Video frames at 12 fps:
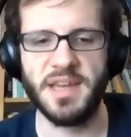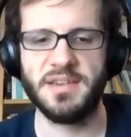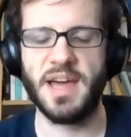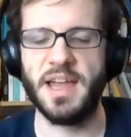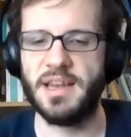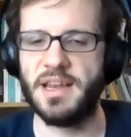
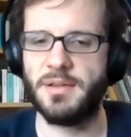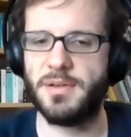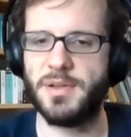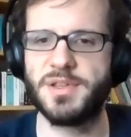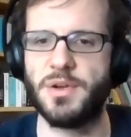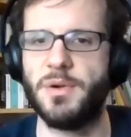And some,
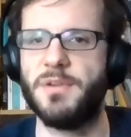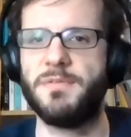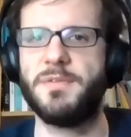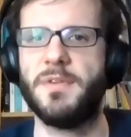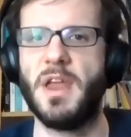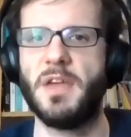so
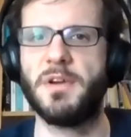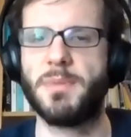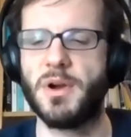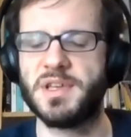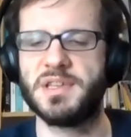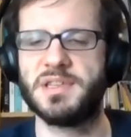if another
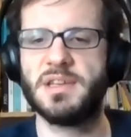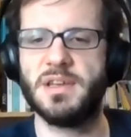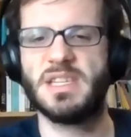process